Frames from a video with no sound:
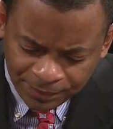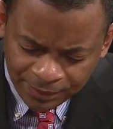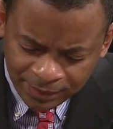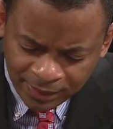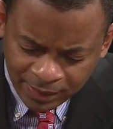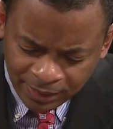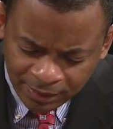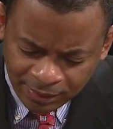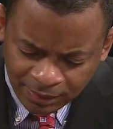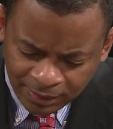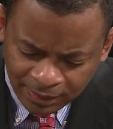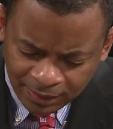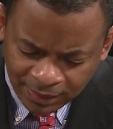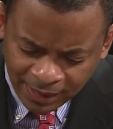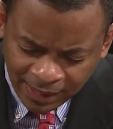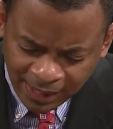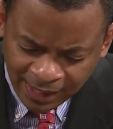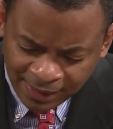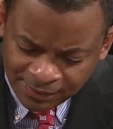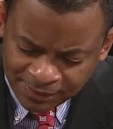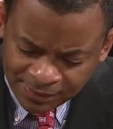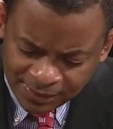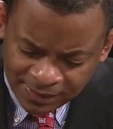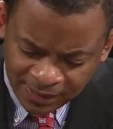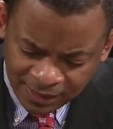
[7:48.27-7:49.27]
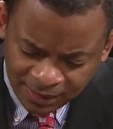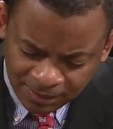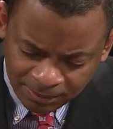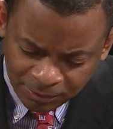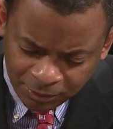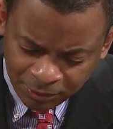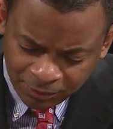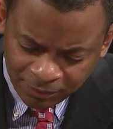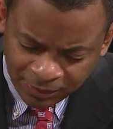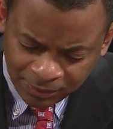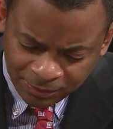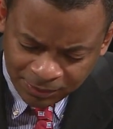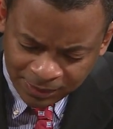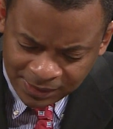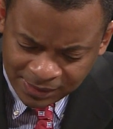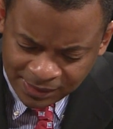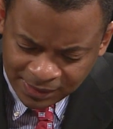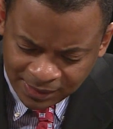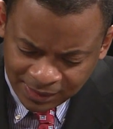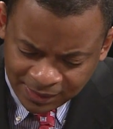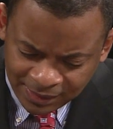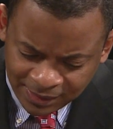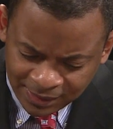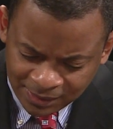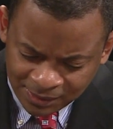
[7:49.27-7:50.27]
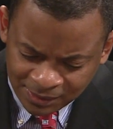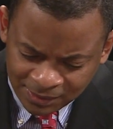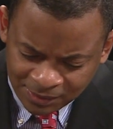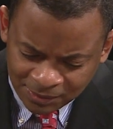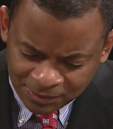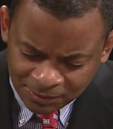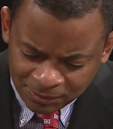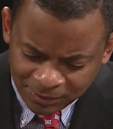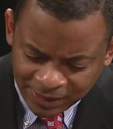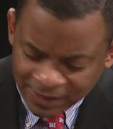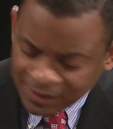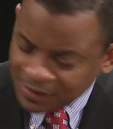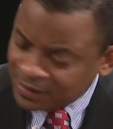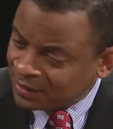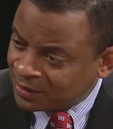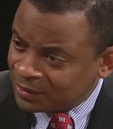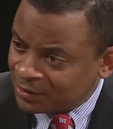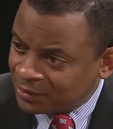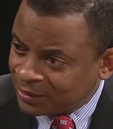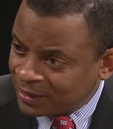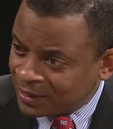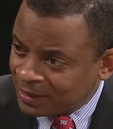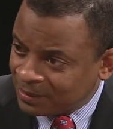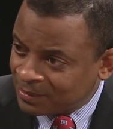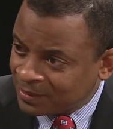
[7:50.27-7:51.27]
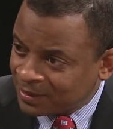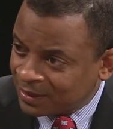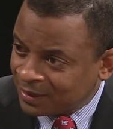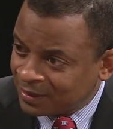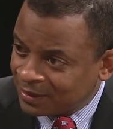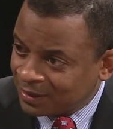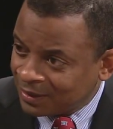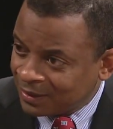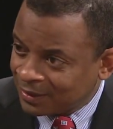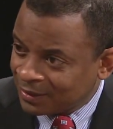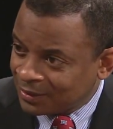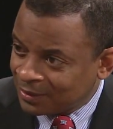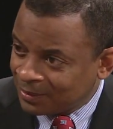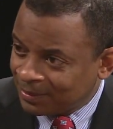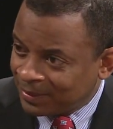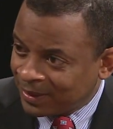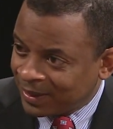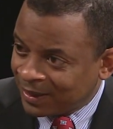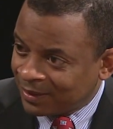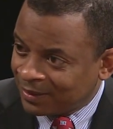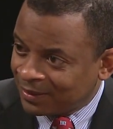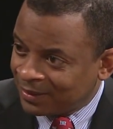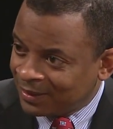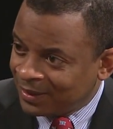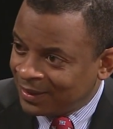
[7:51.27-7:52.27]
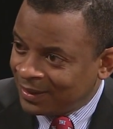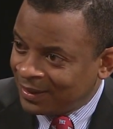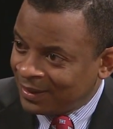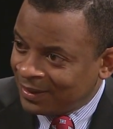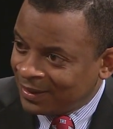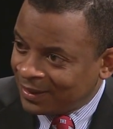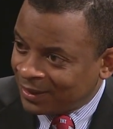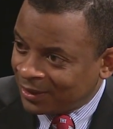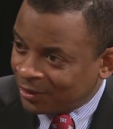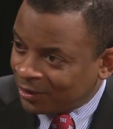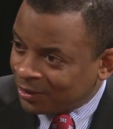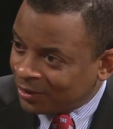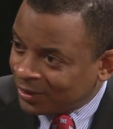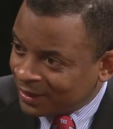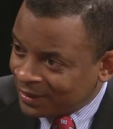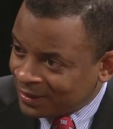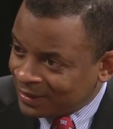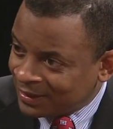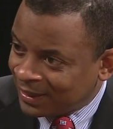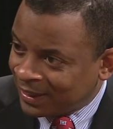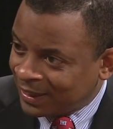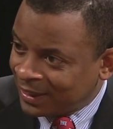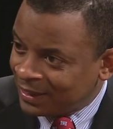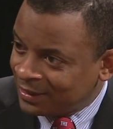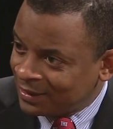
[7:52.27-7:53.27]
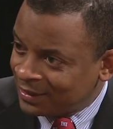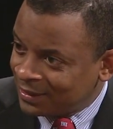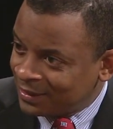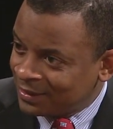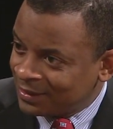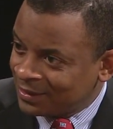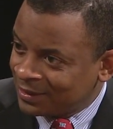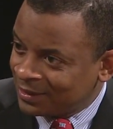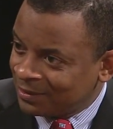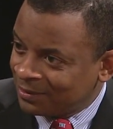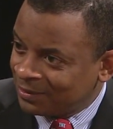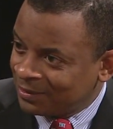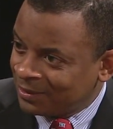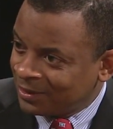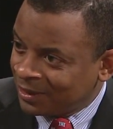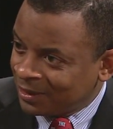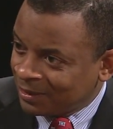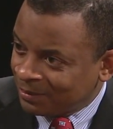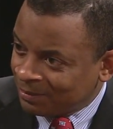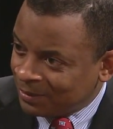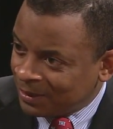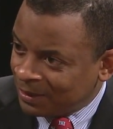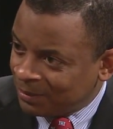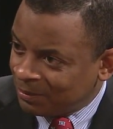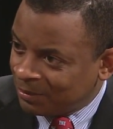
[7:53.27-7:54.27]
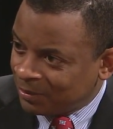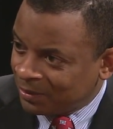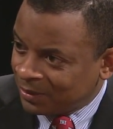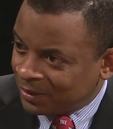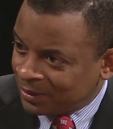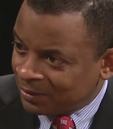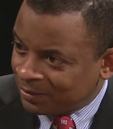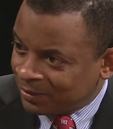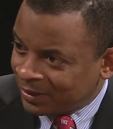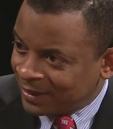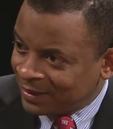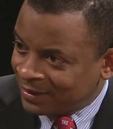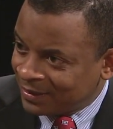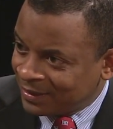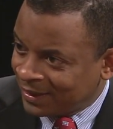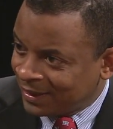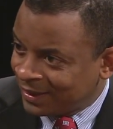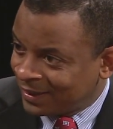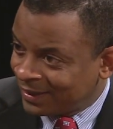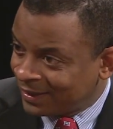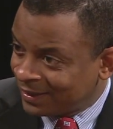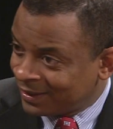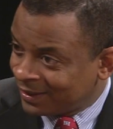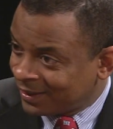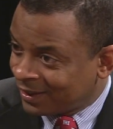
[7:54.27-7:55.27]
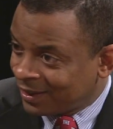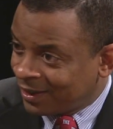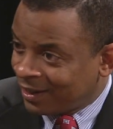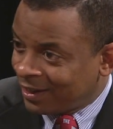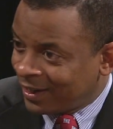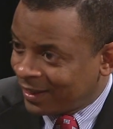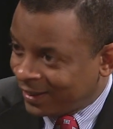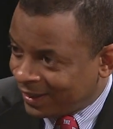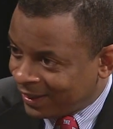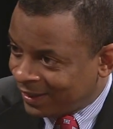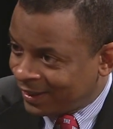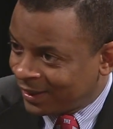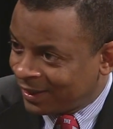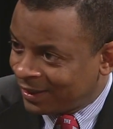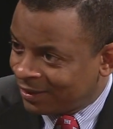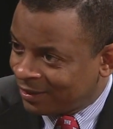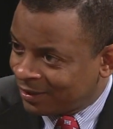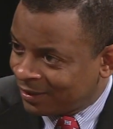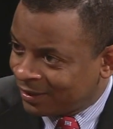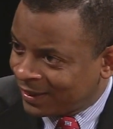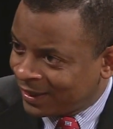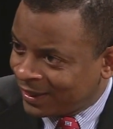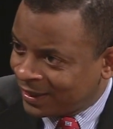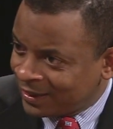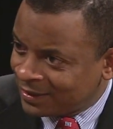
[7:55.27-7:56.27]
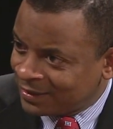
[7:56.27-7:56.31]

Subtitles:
There are a lot. I've seen a movie recently called Racing Dreams that talks about the early stages of young people in racing and the karting and all that.